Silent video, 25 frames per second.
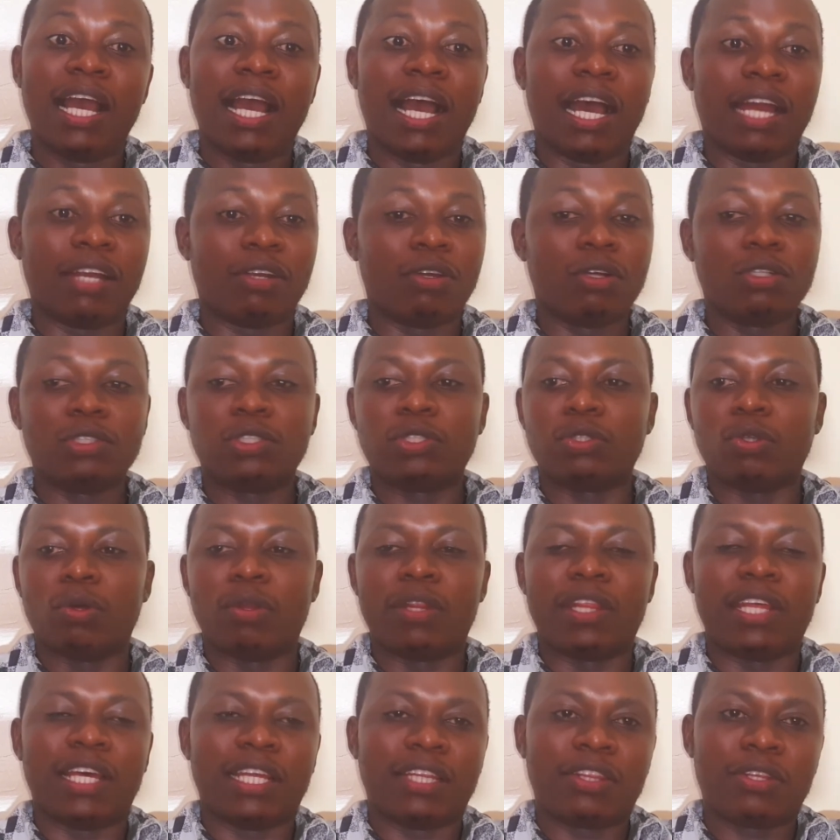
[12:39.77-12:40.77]
And also
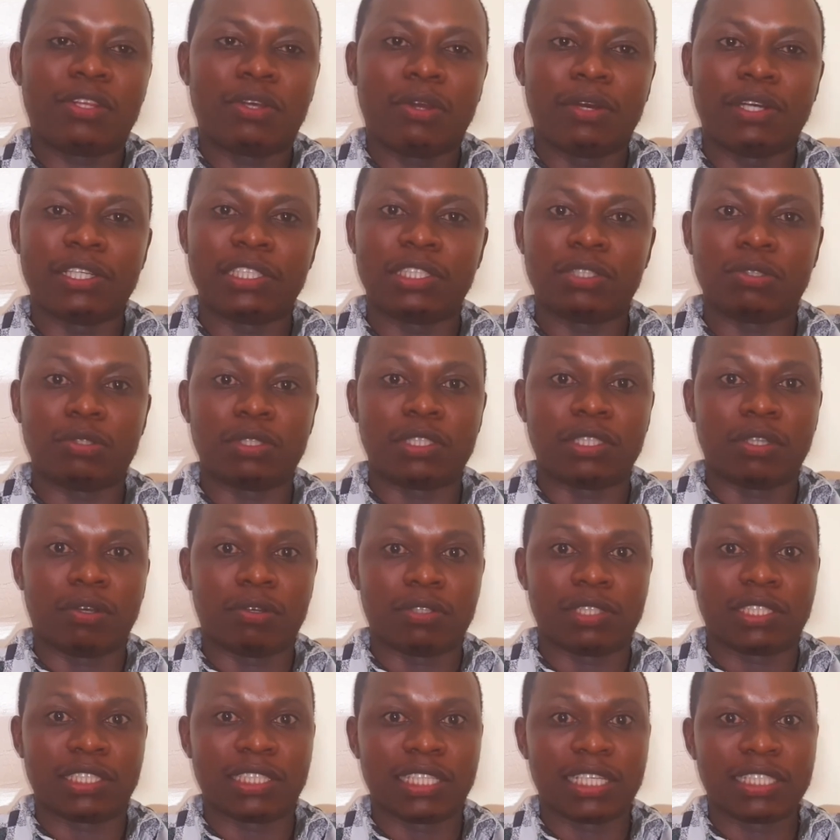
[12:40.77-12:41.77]
the theories which I
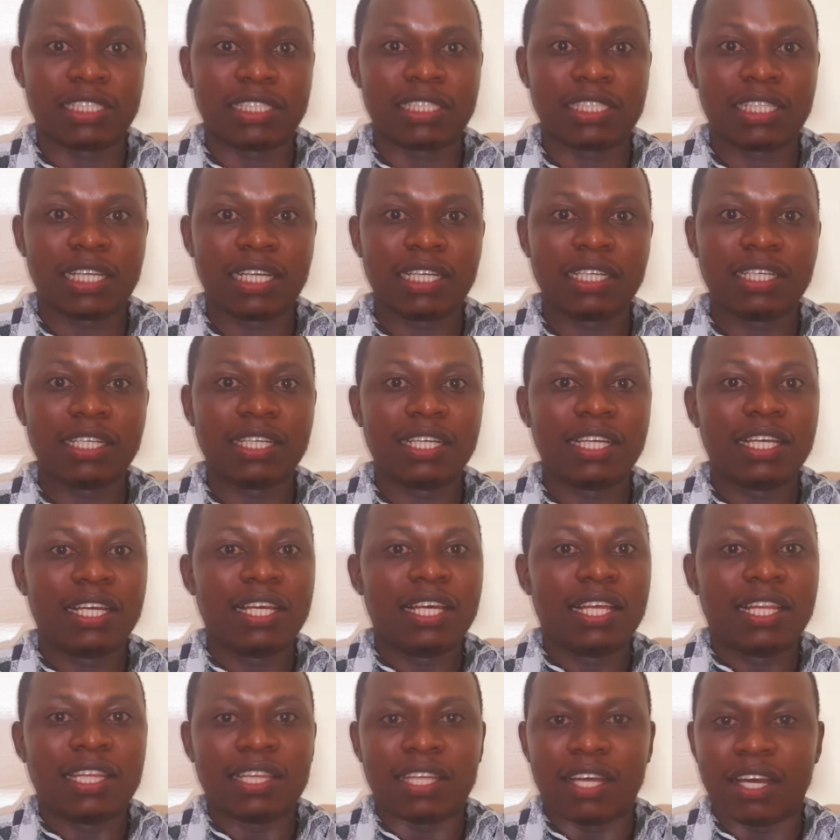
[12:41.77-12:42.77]
was testing,
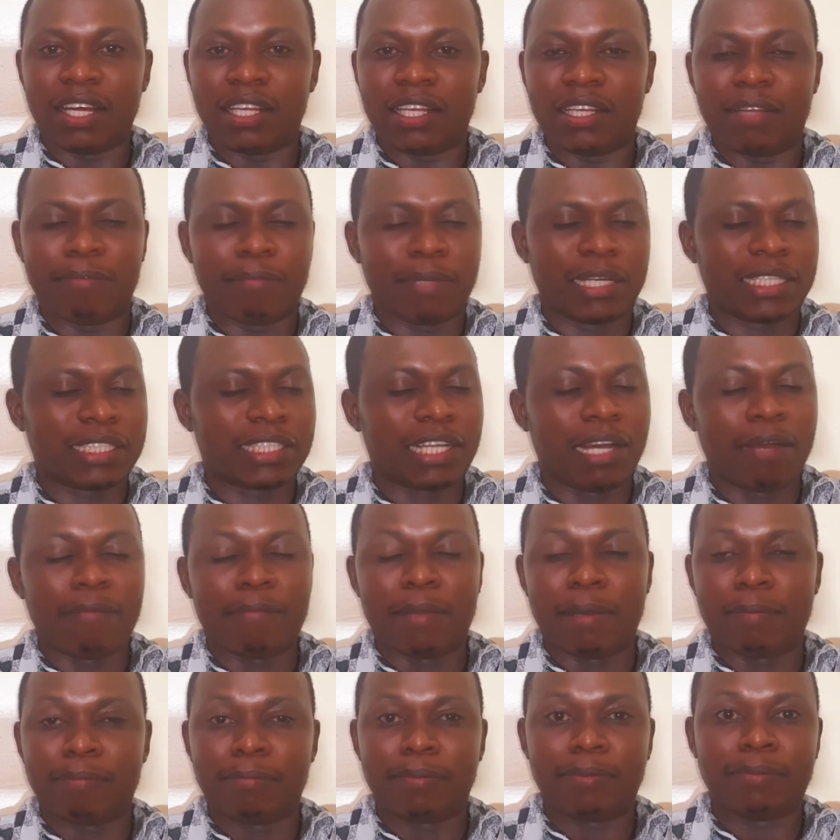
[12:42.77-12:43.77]
they might come
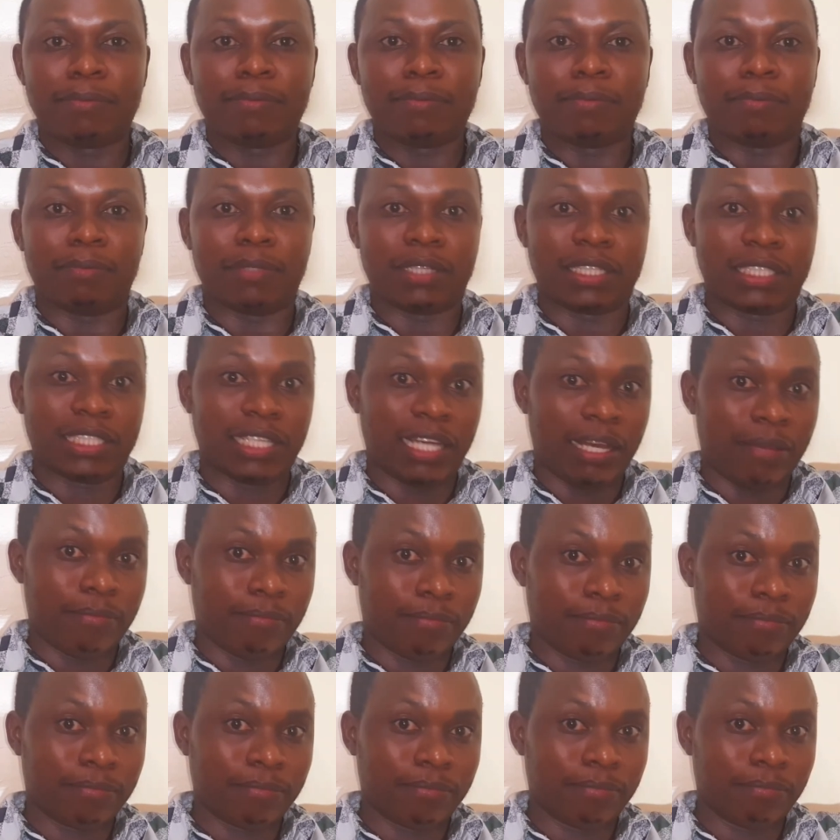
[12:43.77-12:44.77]
up with time.
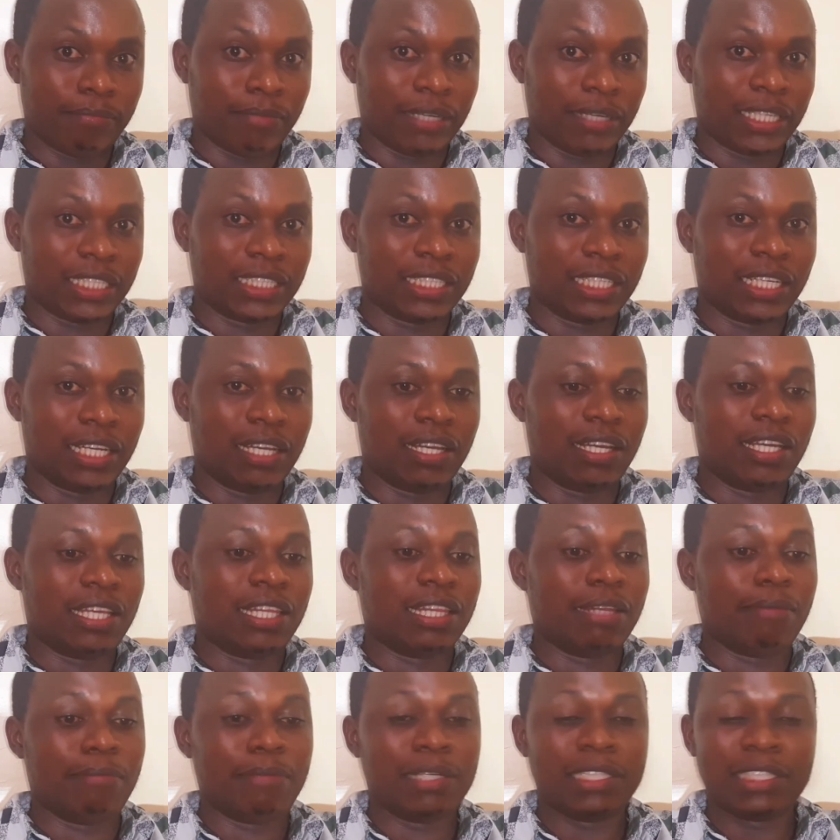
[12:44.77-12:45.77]
But in
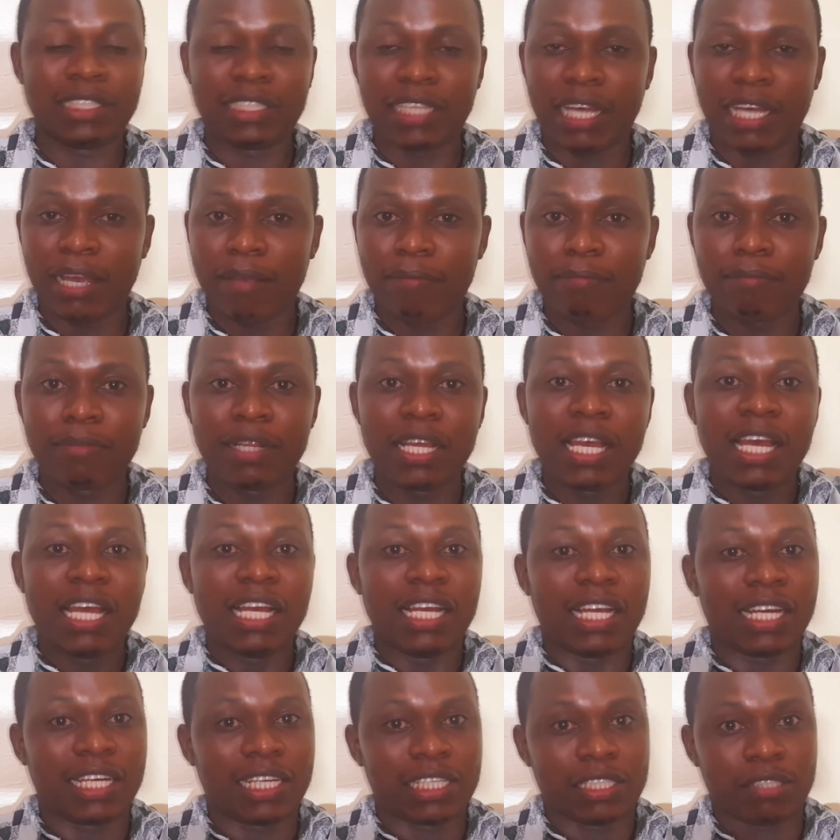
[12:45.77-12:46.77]
the meantime,
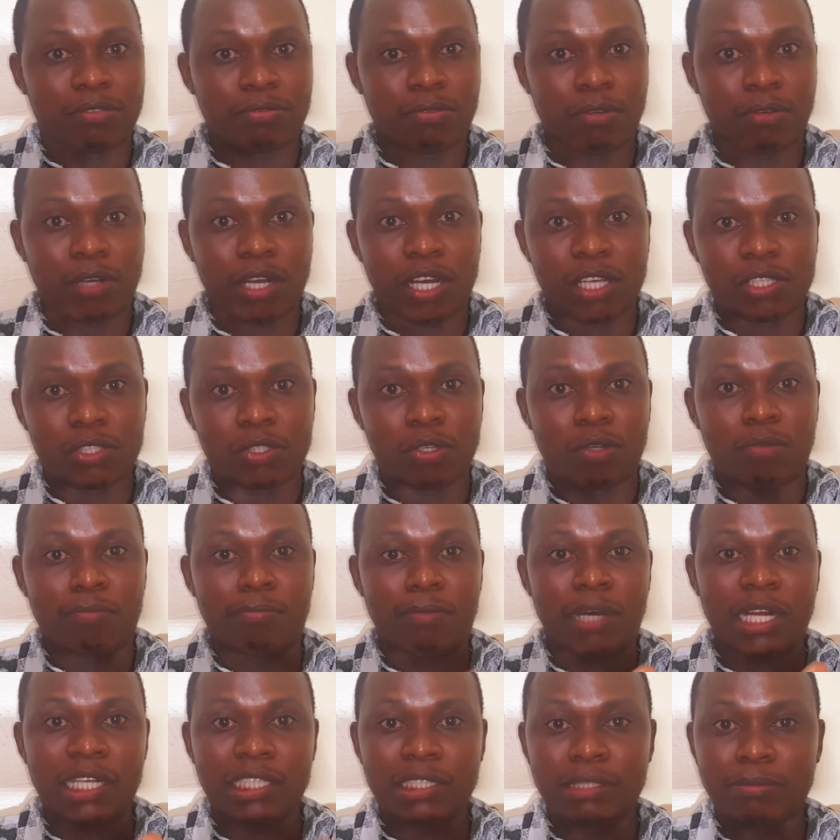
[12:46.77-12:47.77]
let us focus on
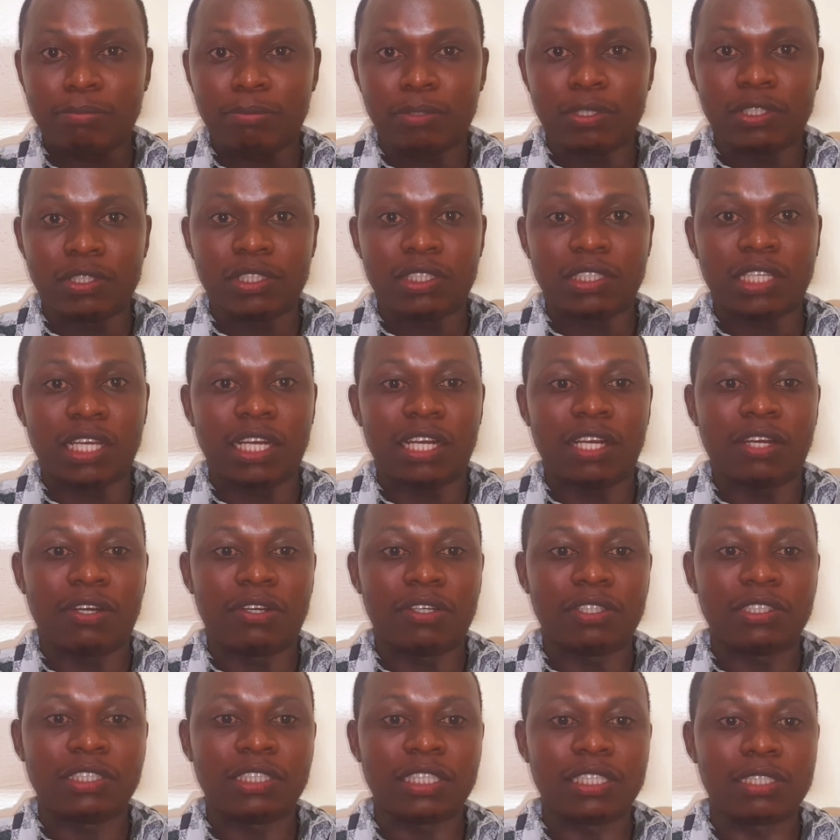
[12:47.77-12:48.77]
multiple
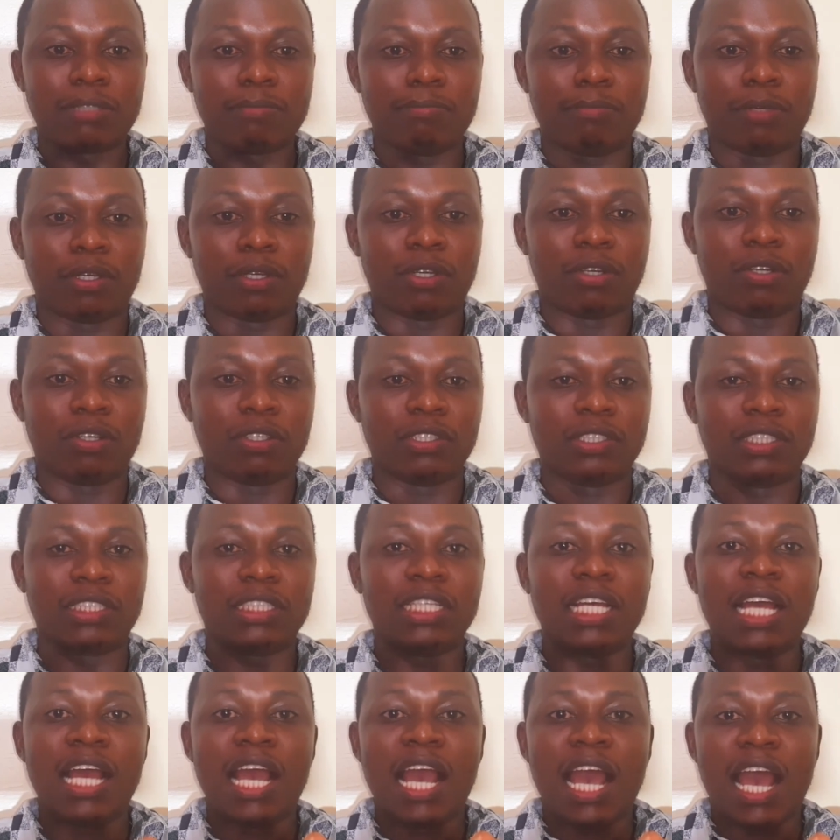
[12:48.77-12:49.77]
sclerosis because
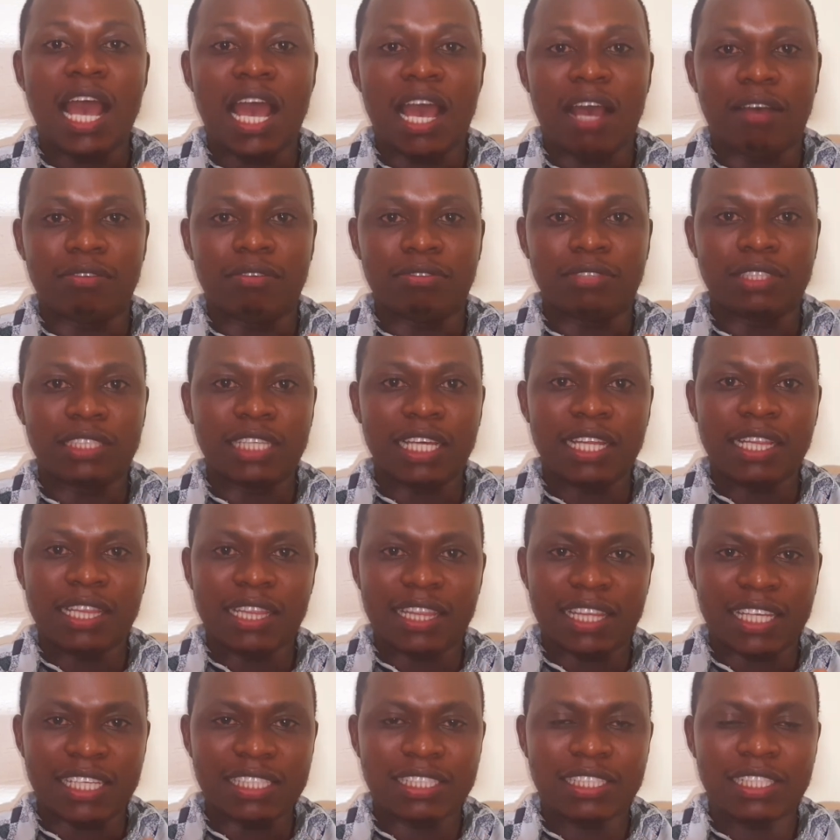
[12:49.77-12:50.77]
I have seen
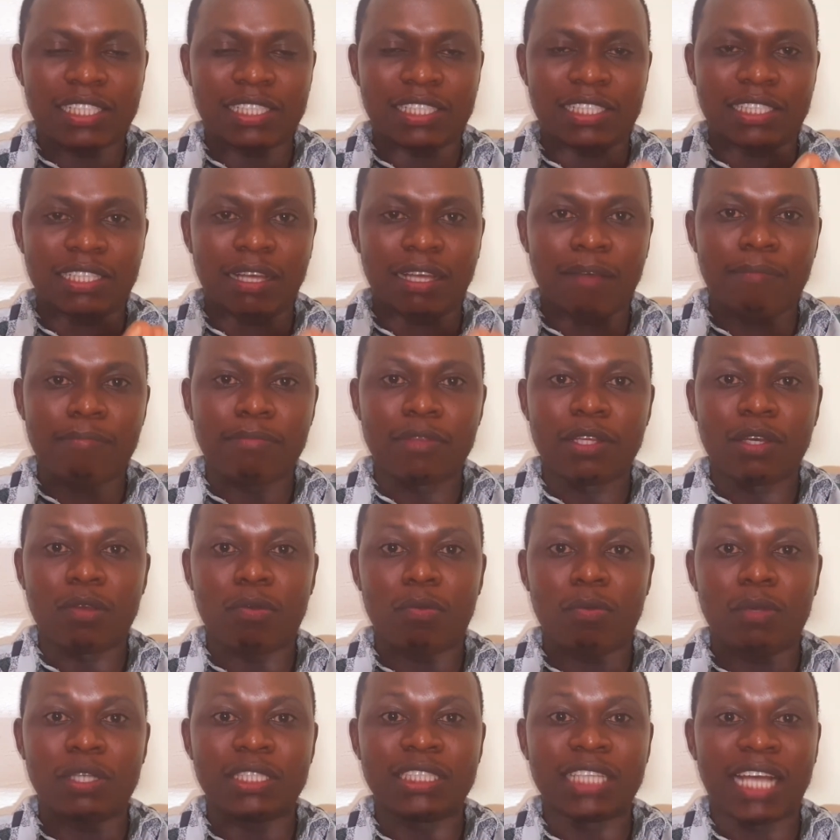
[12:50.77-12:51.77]
this is
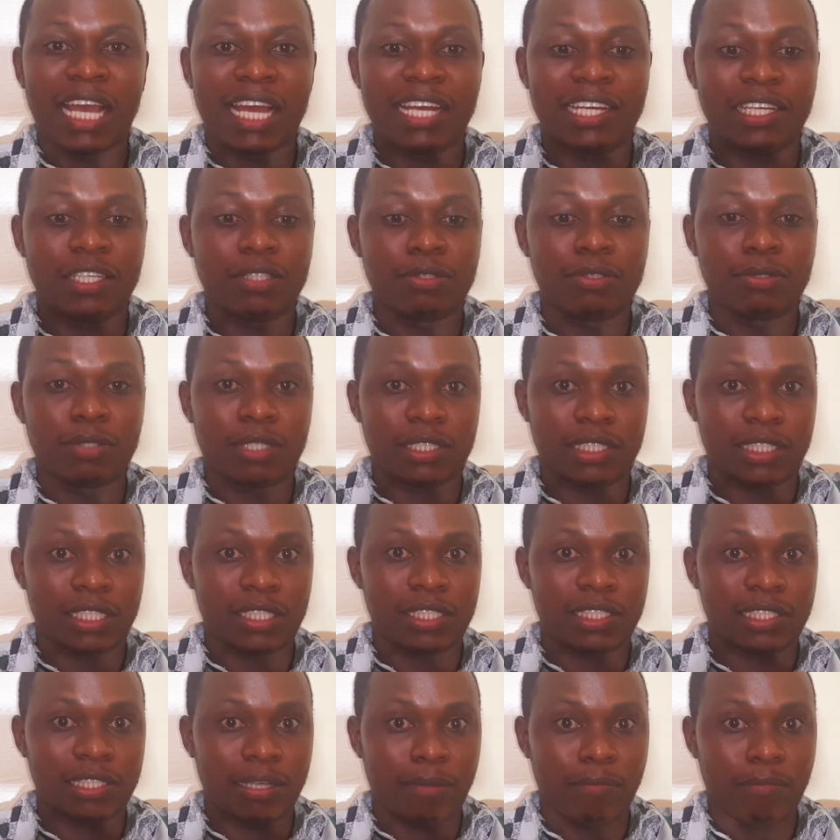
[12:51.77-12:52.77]
something which I need to
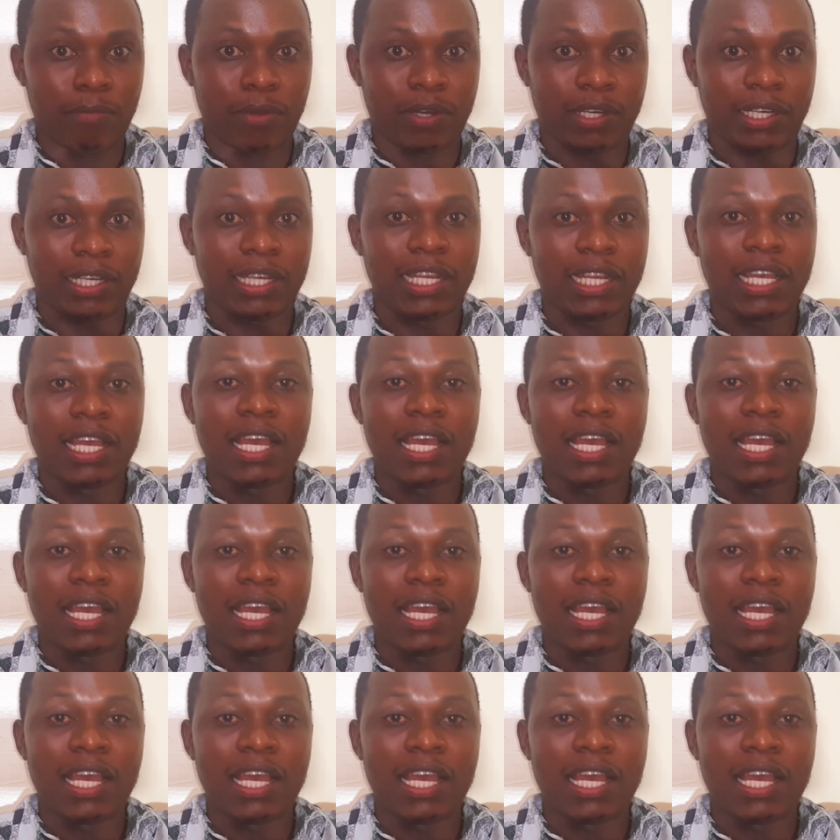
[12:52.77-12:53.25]
assist someone.